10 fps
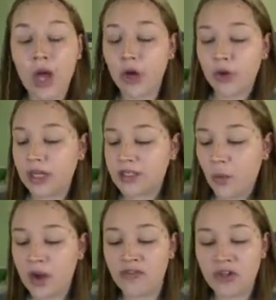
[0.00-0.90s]
who doesn't
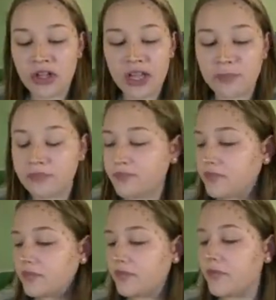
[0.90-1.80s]
want a full lip?
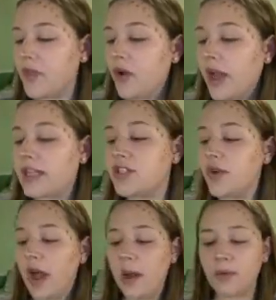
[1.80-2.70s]
Okay, so
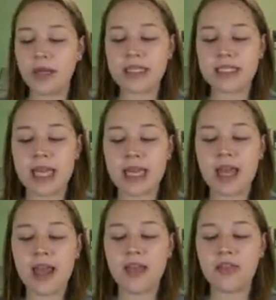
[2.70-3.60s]
now I'm going to take
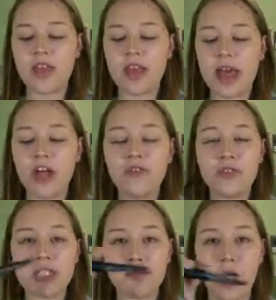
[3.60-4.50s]
the e.l.f.
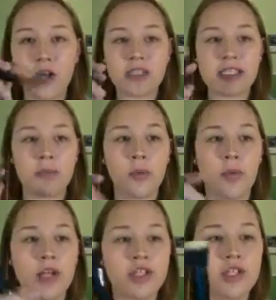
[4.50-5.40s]
small stipple
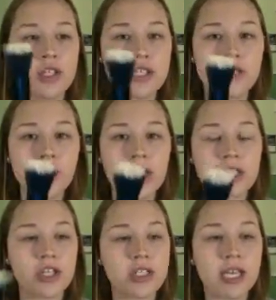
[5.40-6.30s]
brush. So this is what it
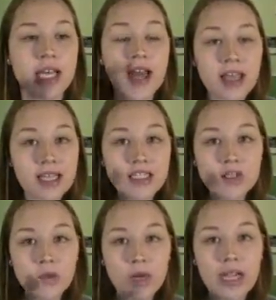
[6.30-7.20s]
looks like. This
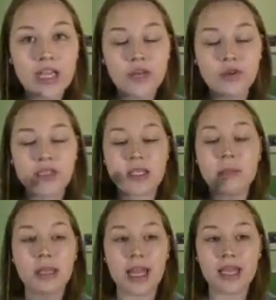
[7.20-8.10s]
is what I use to
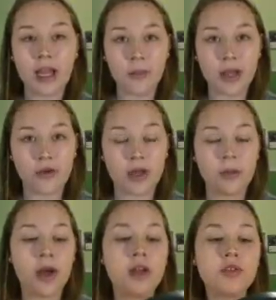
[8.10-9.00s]
blend out my cream
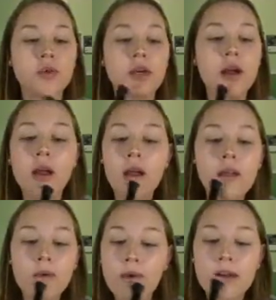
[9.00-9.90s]
contour.
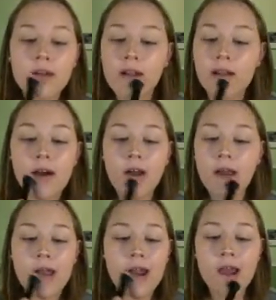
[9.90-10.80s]
So we're just going to go
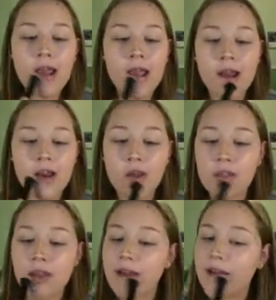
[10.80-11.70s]
ahead and do
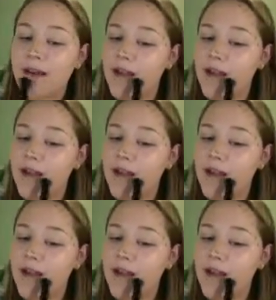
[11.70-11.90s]
that.